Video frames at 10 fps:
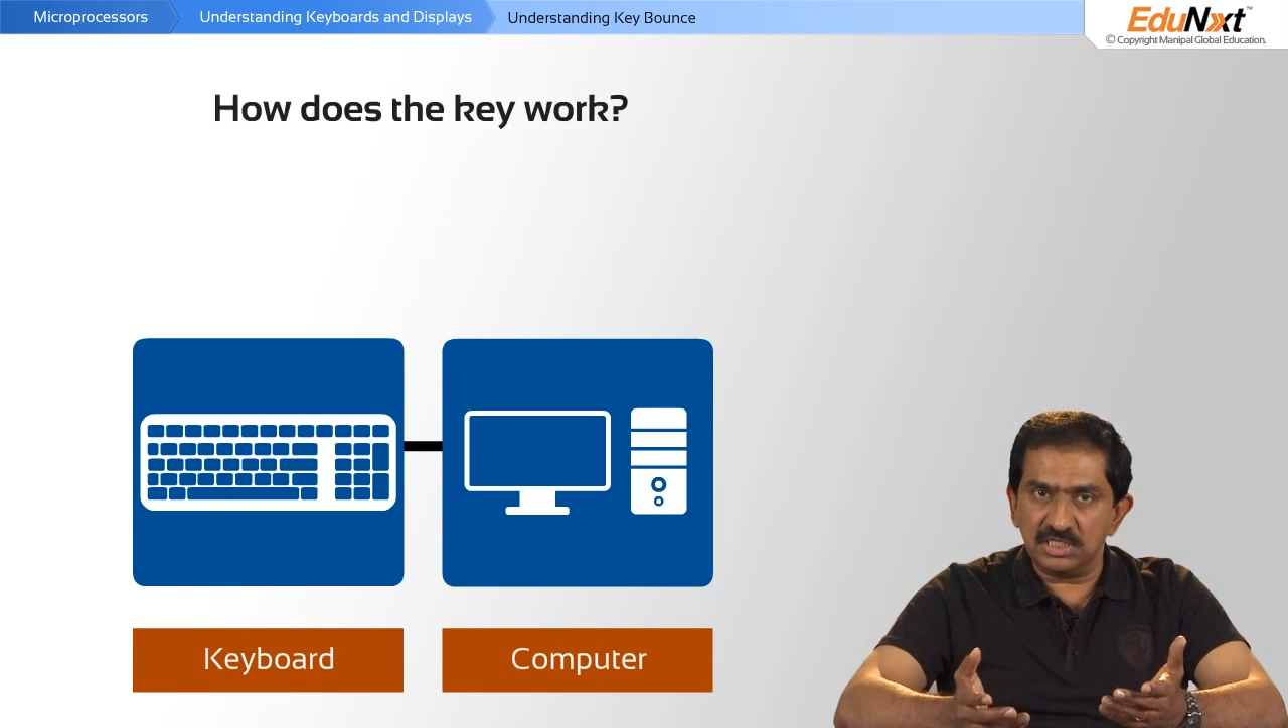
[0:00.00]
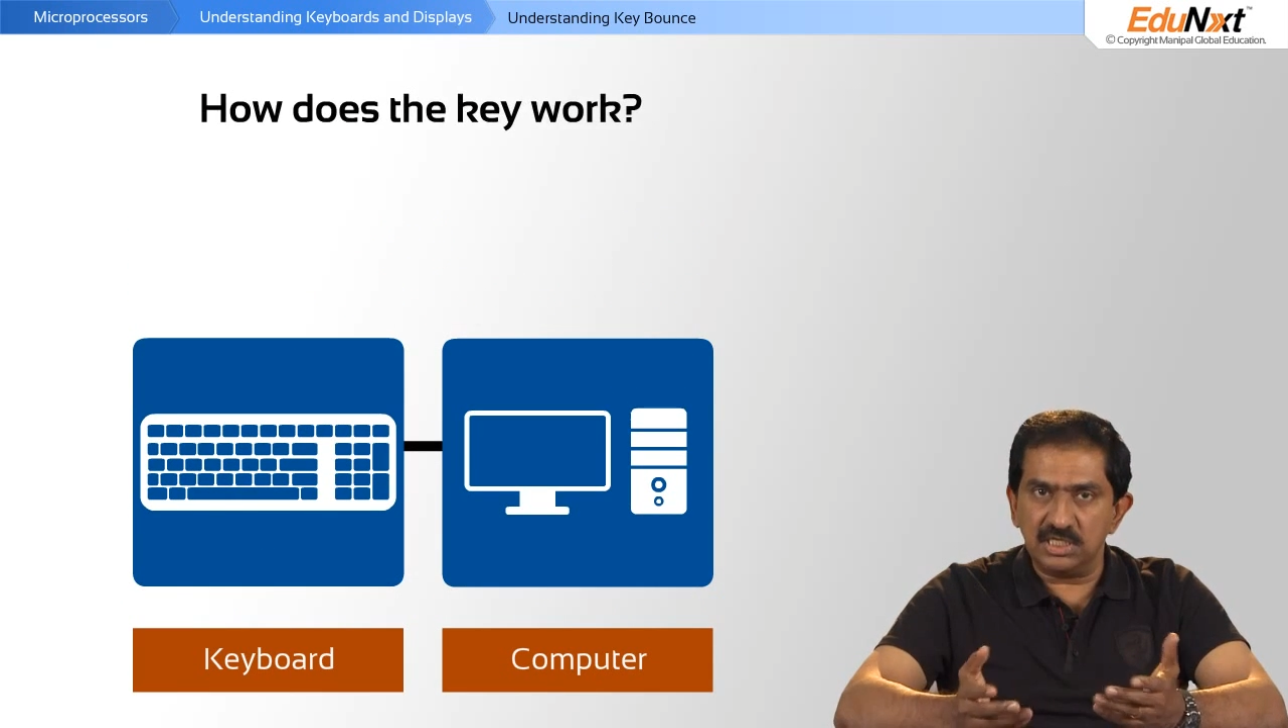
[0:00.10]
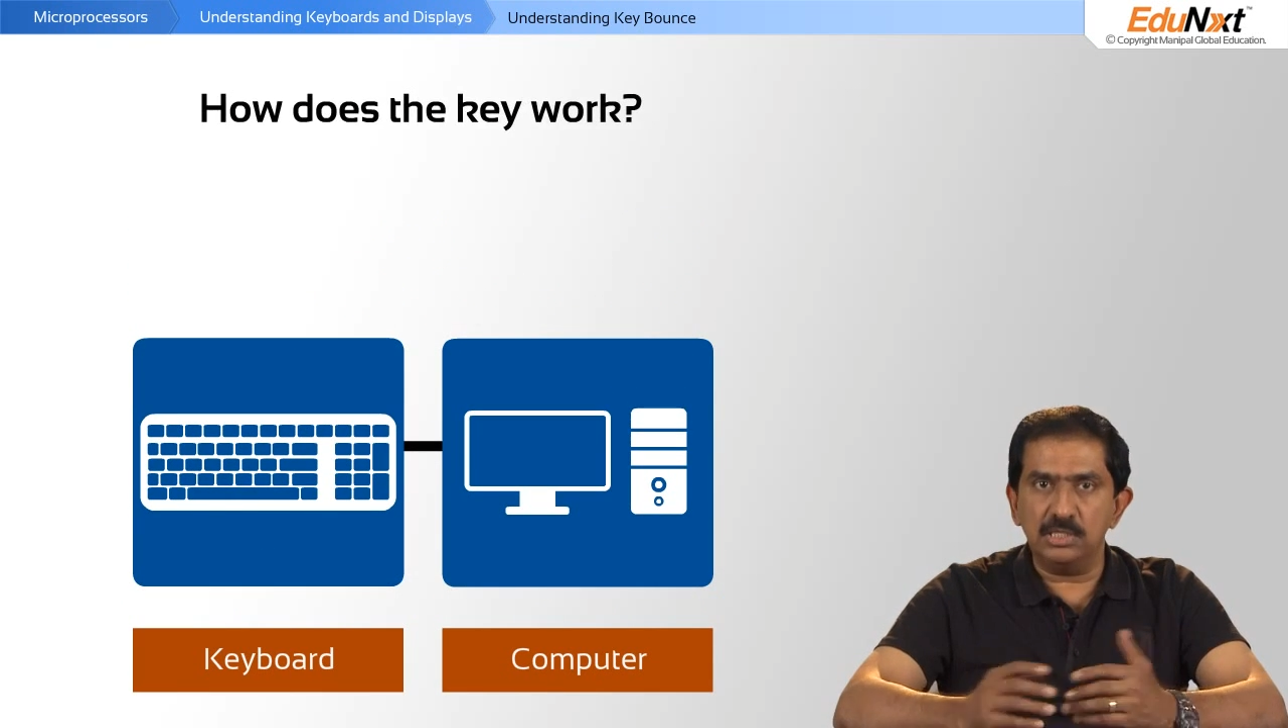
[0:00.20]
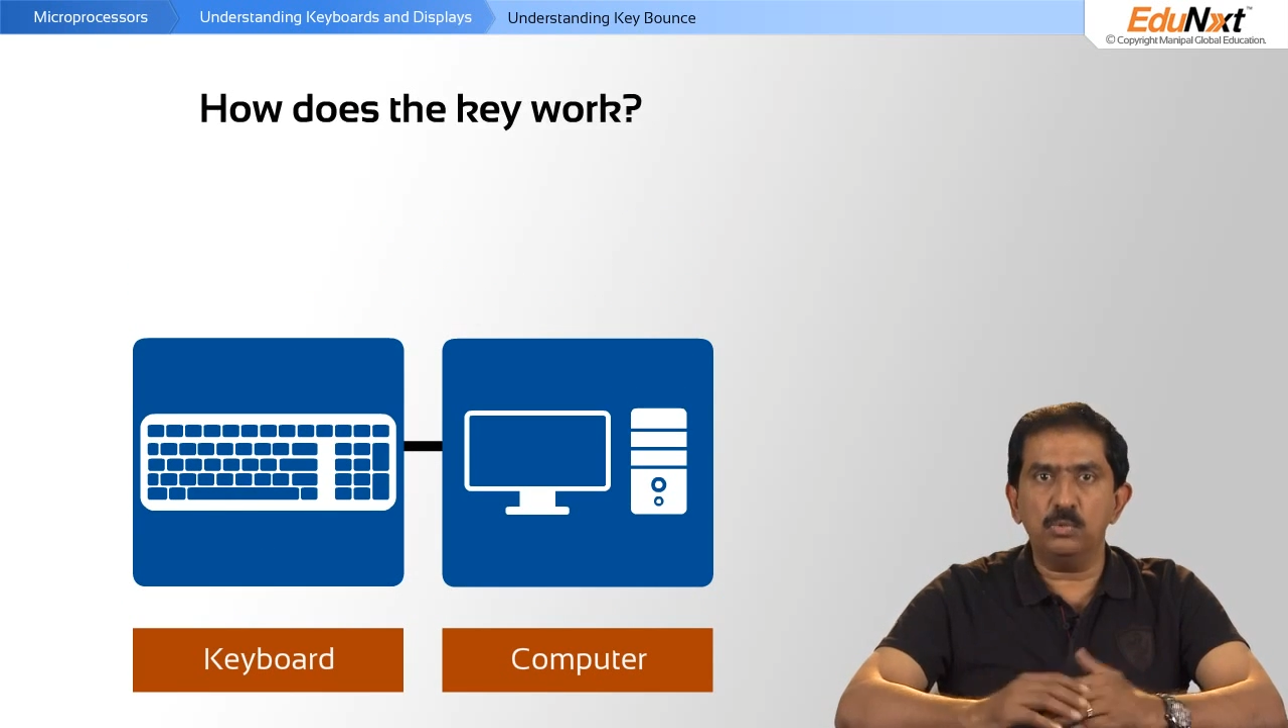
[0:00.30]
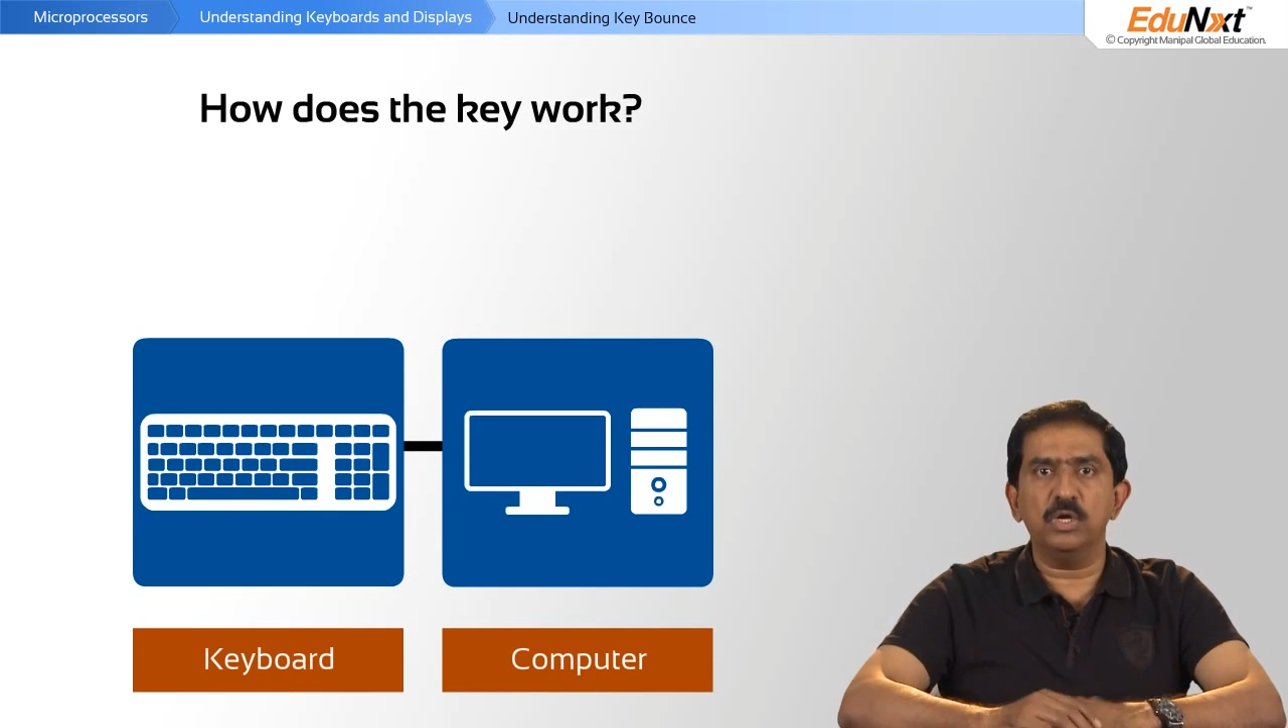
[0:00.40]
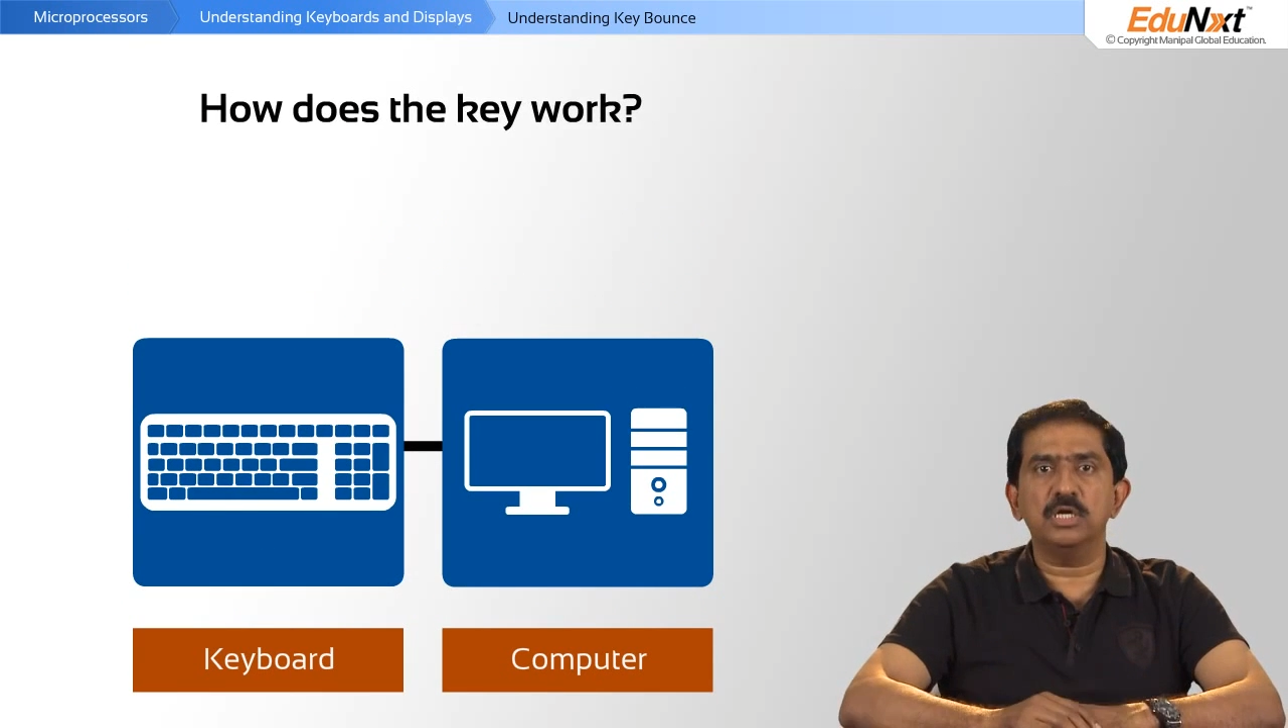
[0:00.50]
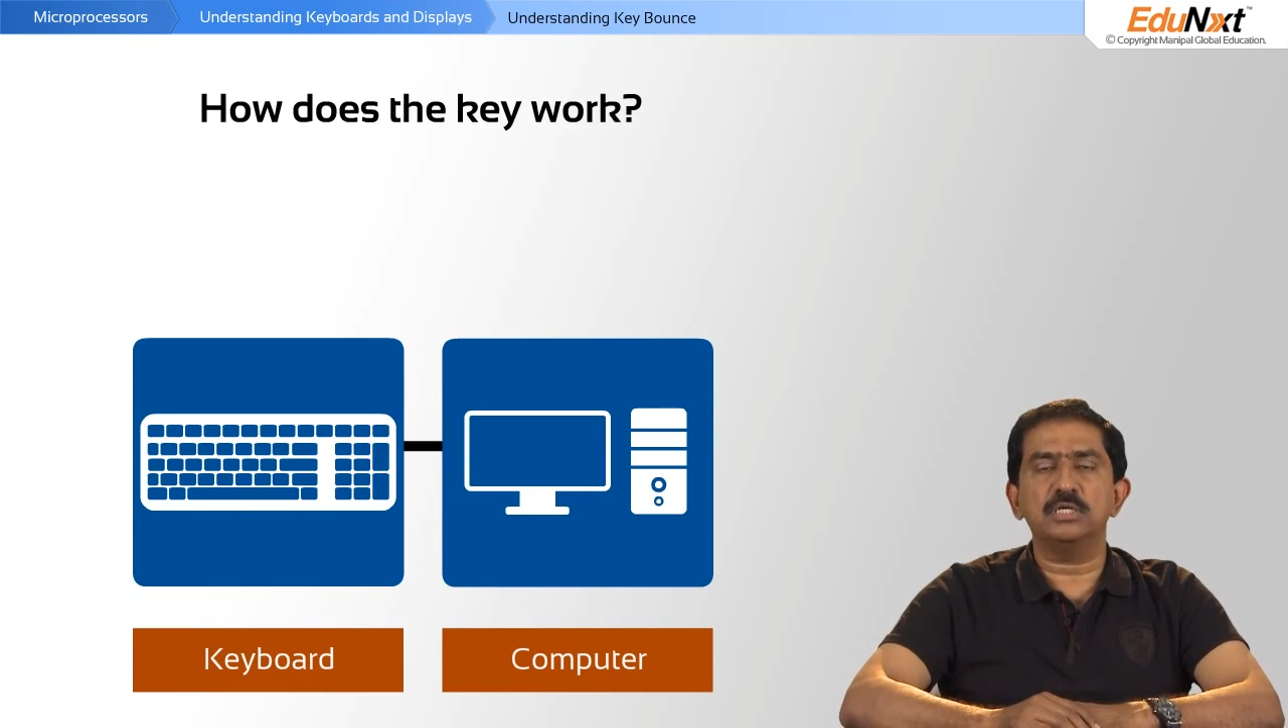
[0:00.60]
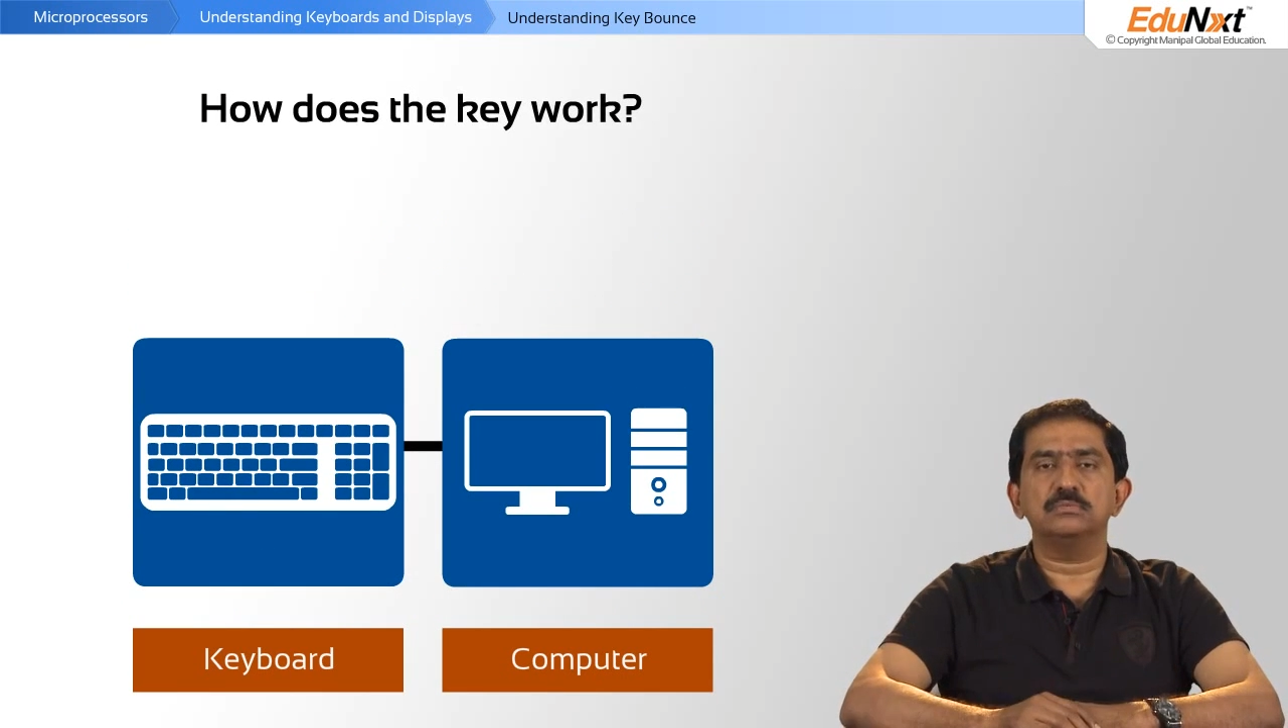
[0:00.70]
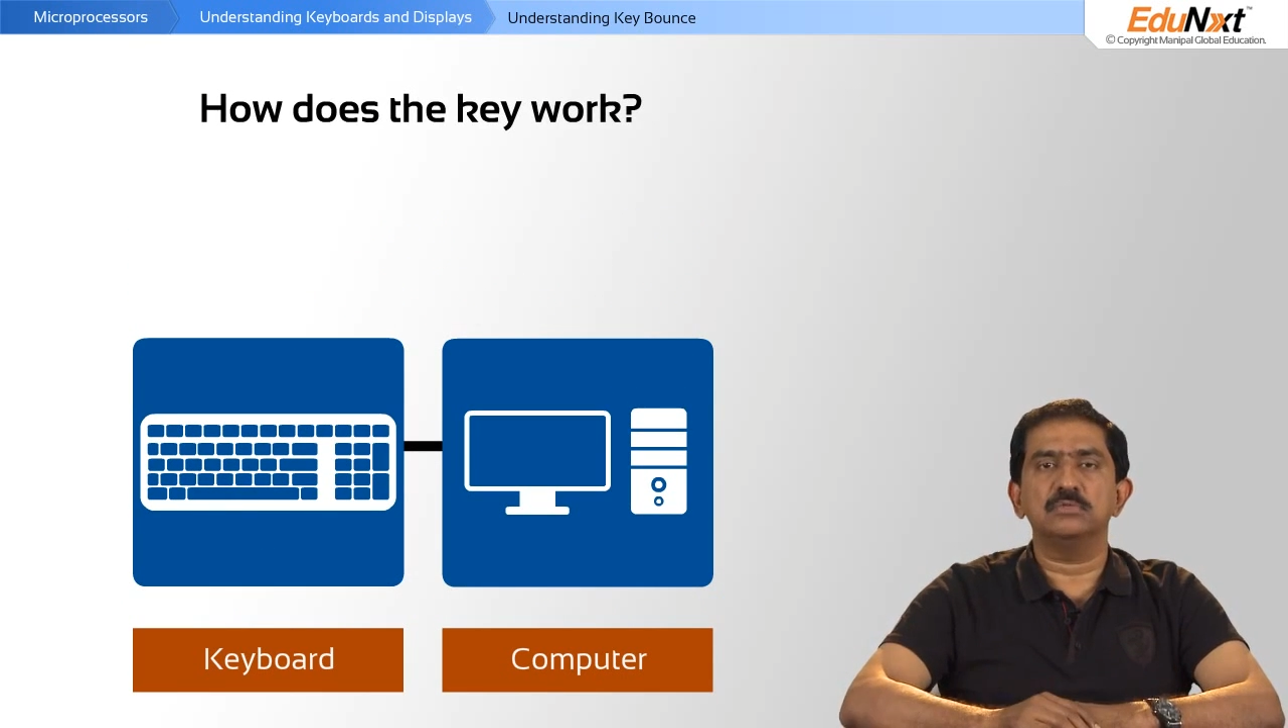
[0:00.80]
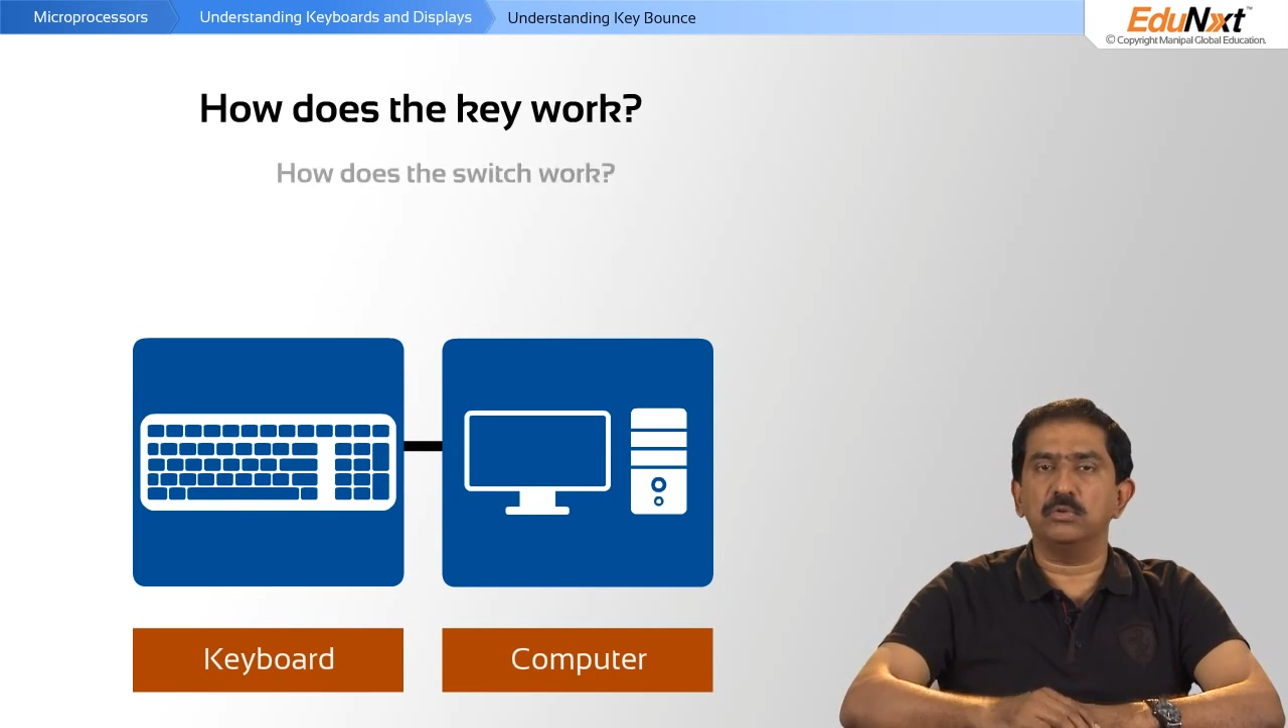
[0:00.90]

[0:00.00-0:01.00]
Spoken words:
key work?